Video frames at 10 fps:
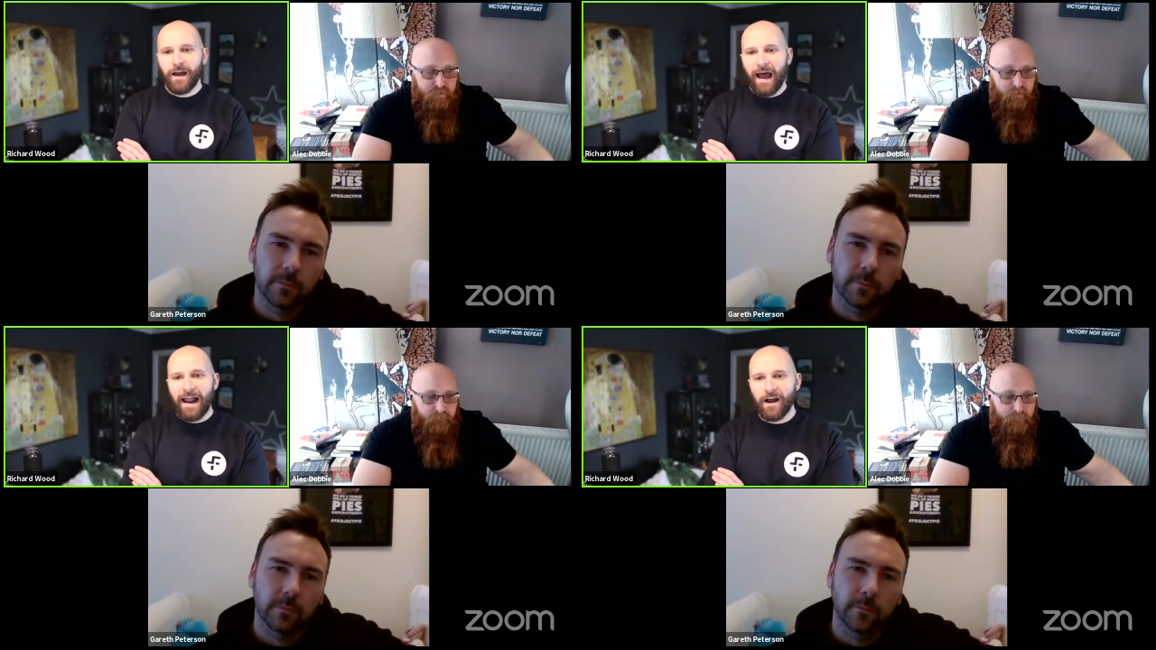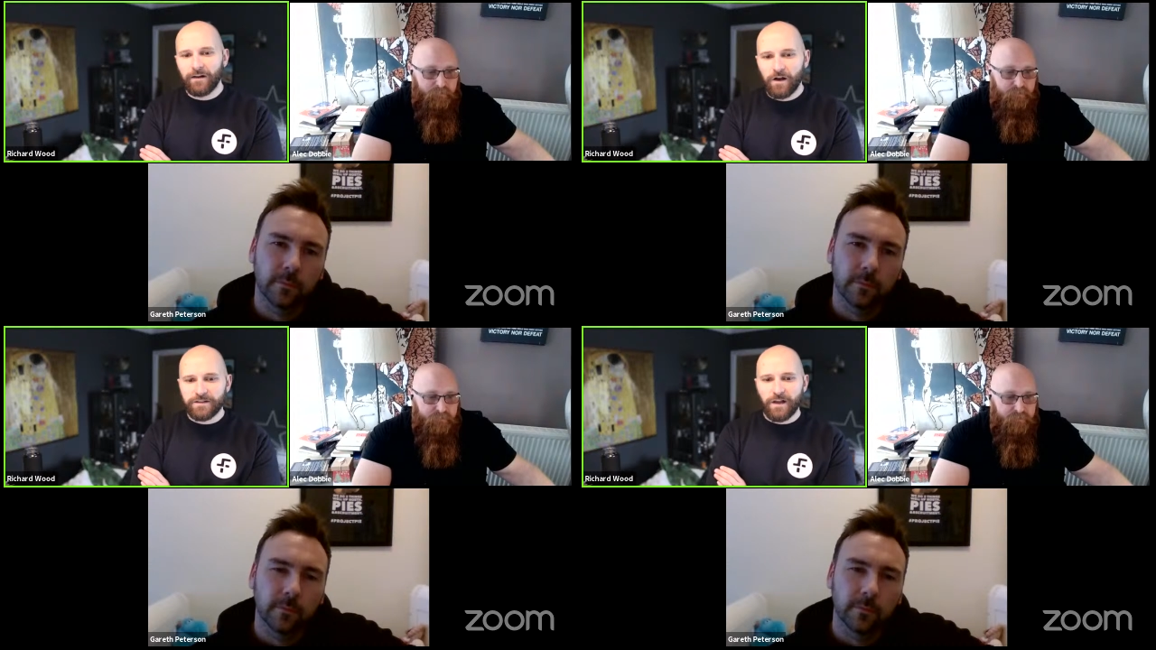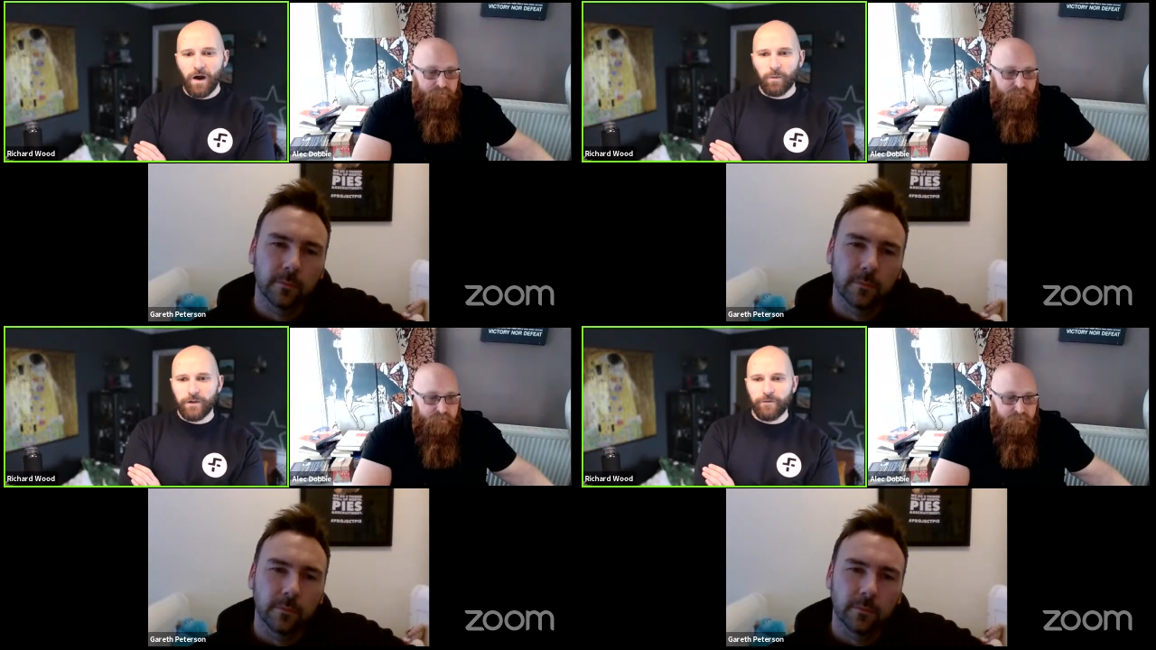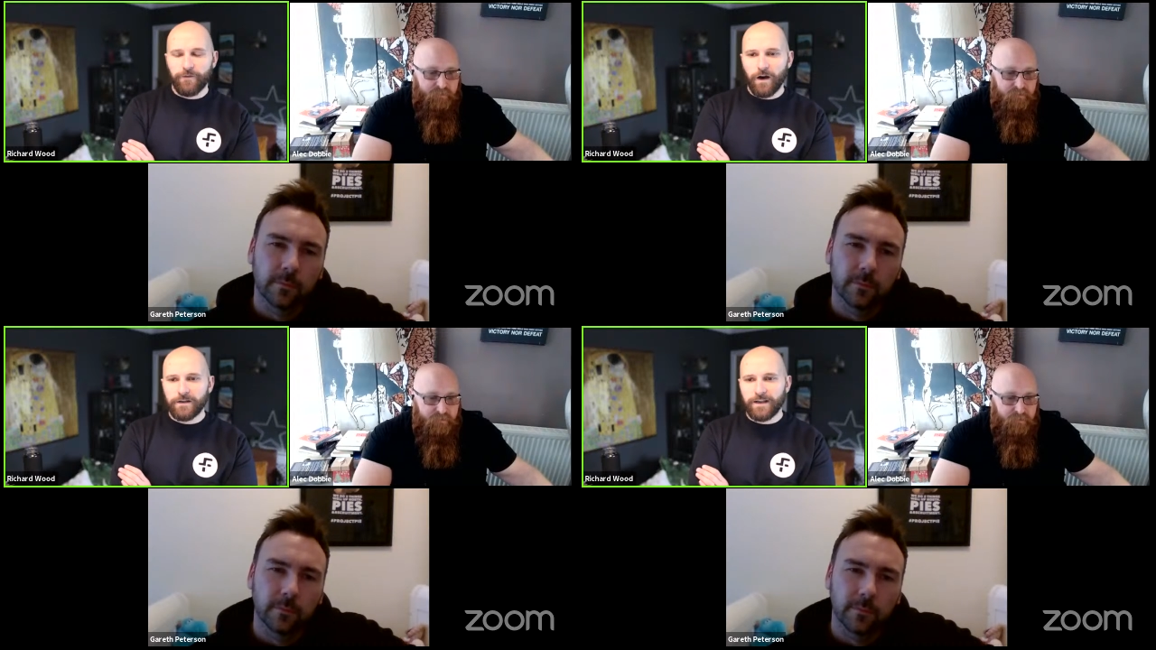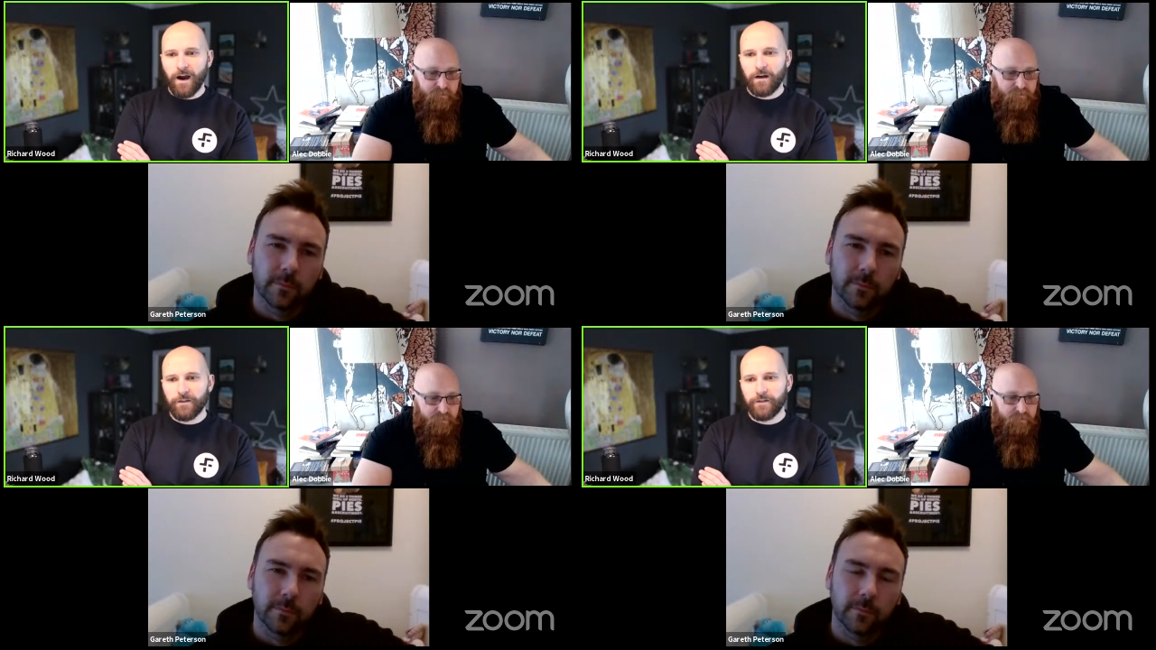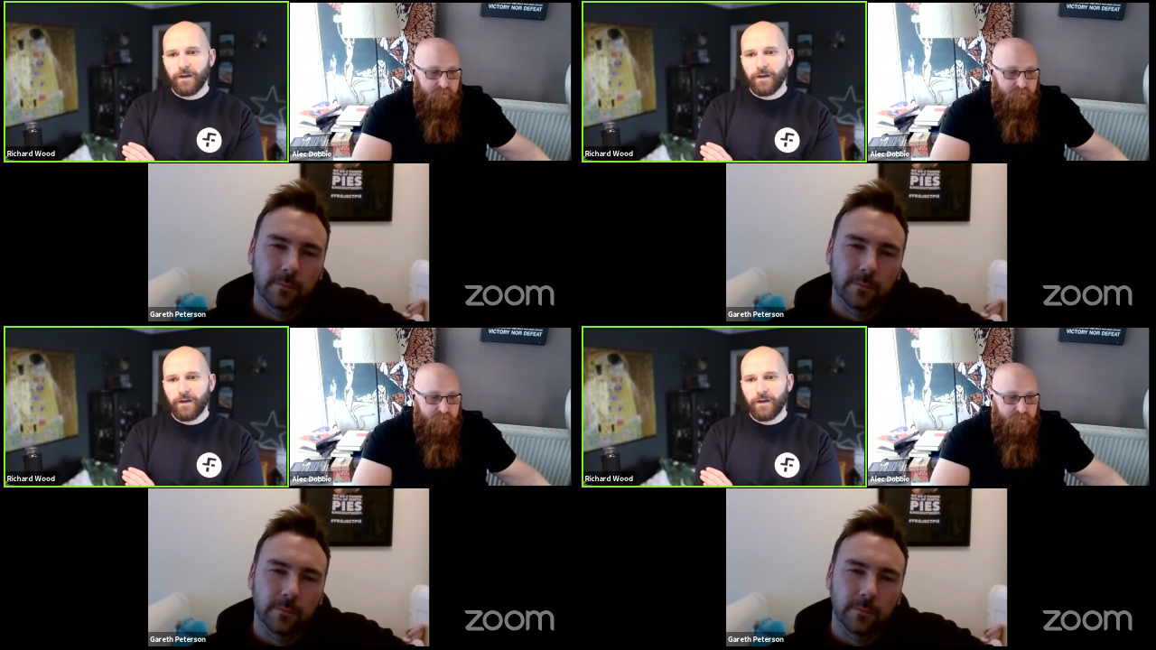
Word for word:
Speaker 1: and I'll, I'll start with you first, Gareth.